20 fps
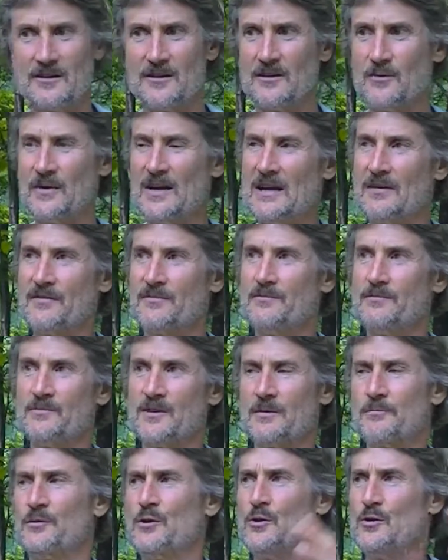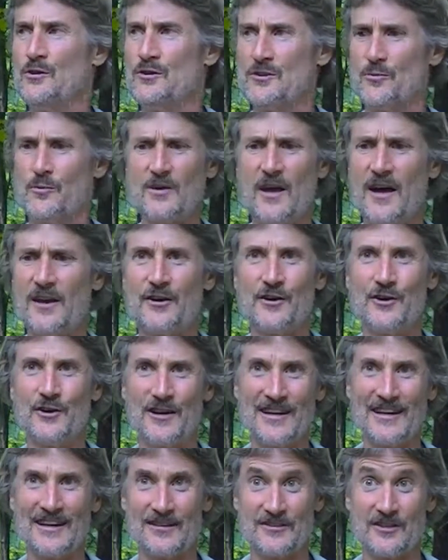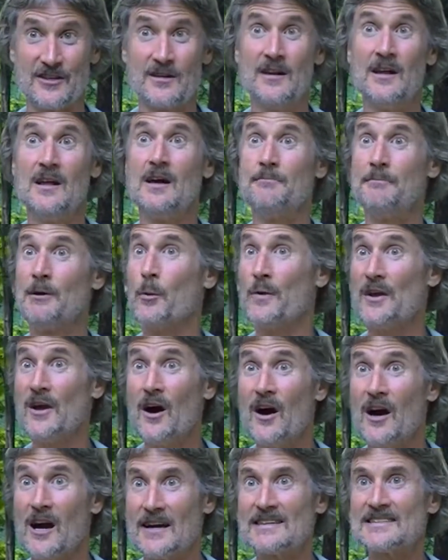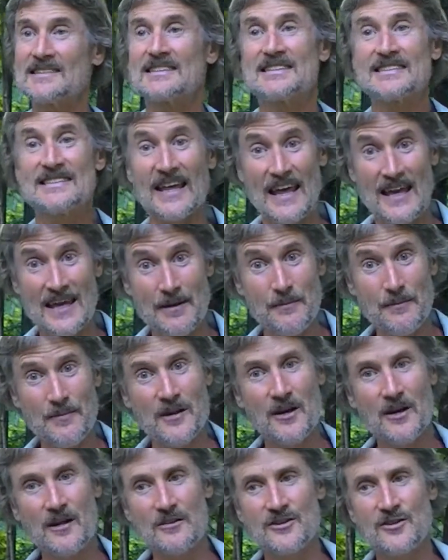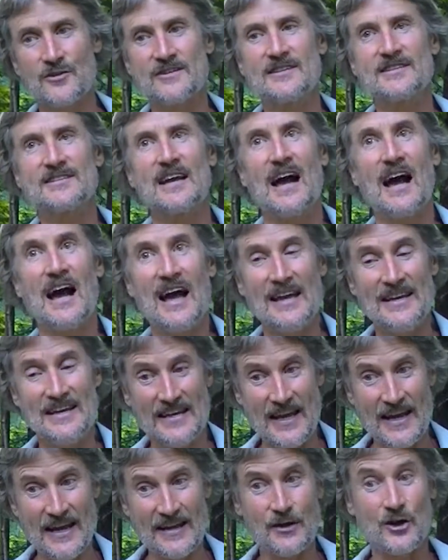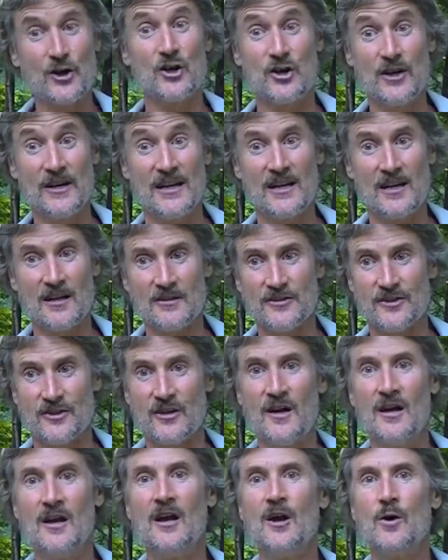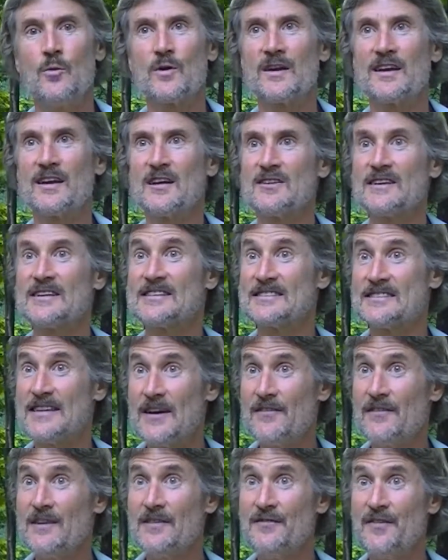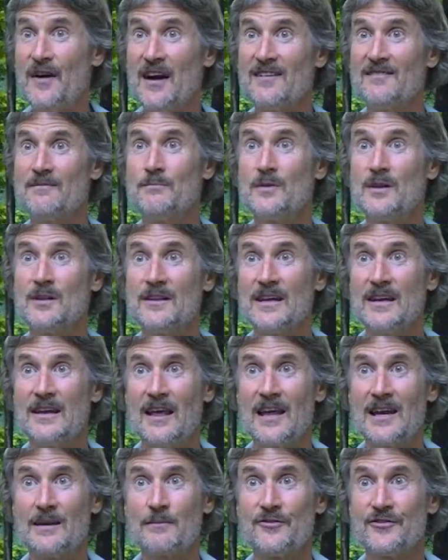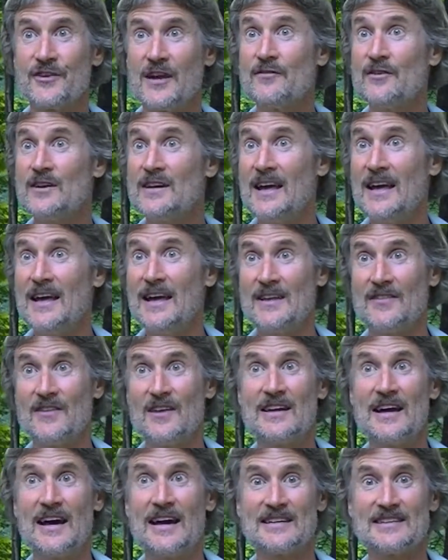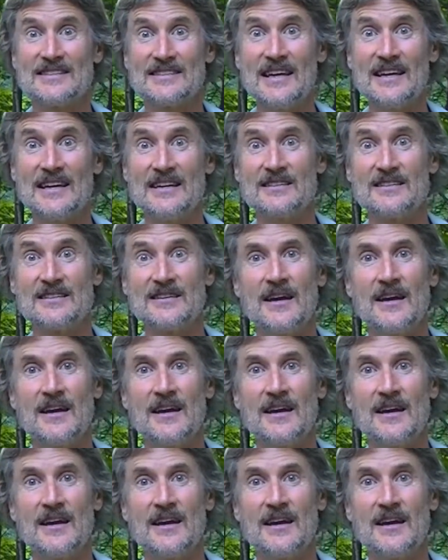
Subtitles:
we have computers. We're not a herding culture. But we are. It's the same culture. It's just a high-tech herding culture. We're killing 75 million animals every day in the United States.